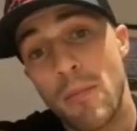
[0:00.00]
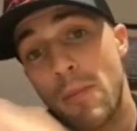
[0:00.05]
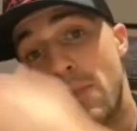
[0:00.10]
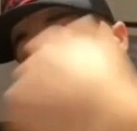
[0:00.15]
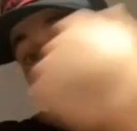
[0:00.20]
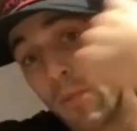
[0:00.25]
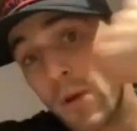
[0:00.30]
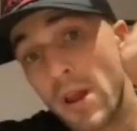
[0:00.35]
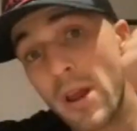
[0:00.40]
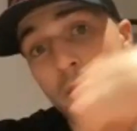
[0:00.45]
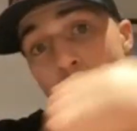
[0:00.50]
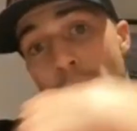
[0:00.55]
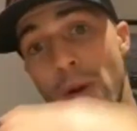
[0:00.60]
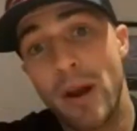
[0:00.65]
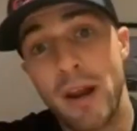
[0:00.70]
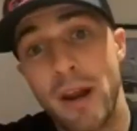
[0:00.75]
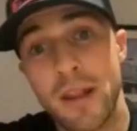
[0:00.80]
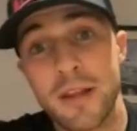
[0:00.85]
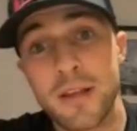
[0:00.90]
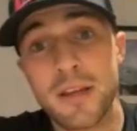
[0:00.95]
My ear
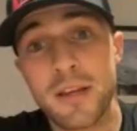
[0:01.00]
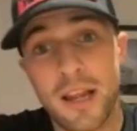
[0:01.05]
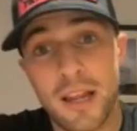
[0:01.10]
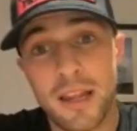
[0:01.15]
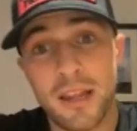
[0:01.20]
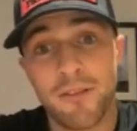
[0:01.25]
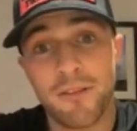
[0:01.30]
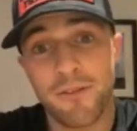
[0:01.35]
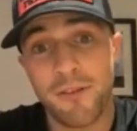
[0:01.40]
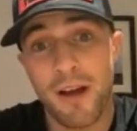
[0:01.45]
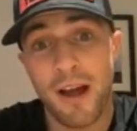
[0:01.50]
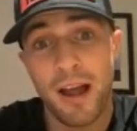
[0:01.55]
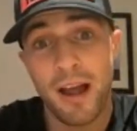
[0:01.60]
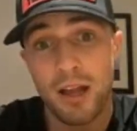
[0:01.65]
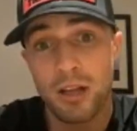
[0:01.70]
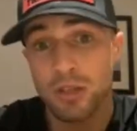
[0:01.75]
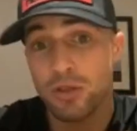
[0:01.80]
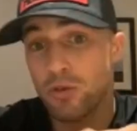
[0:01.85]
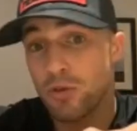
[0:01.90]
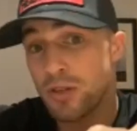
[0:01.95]
went in the fight.
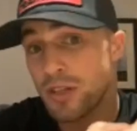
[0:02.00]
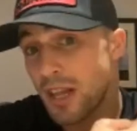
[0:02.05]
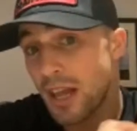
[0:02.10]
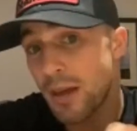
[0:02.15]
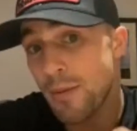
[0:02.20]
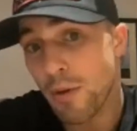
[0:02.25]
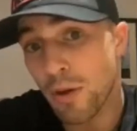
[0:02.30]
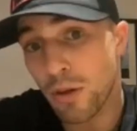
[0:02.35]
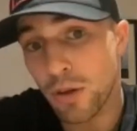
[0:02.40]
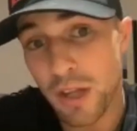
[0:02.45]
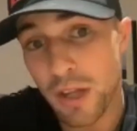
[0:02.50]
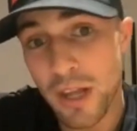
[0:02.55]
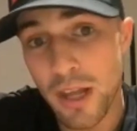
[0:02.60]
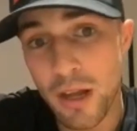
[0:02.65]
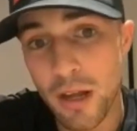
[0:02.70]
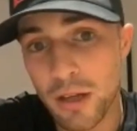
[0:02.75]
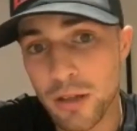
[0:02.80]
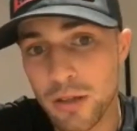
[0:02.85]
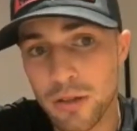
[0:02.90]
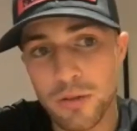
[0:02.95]
As soon as he hit me on the
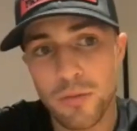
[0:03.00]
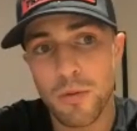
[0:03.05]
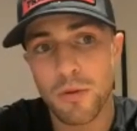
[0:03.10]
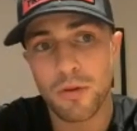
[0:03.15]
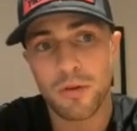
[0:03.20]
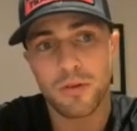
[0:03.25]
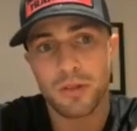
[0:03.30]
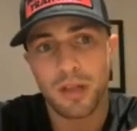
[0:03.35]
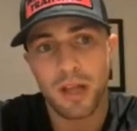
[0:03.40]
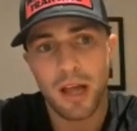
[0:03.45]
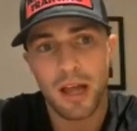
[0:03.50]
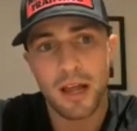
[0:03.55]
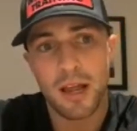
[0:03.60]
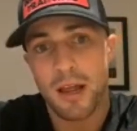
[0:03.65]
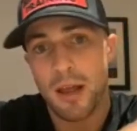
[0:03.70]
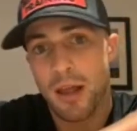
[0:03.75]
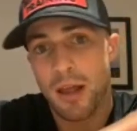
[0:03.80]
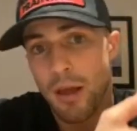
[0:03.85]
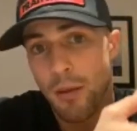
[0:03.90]
ear, it's like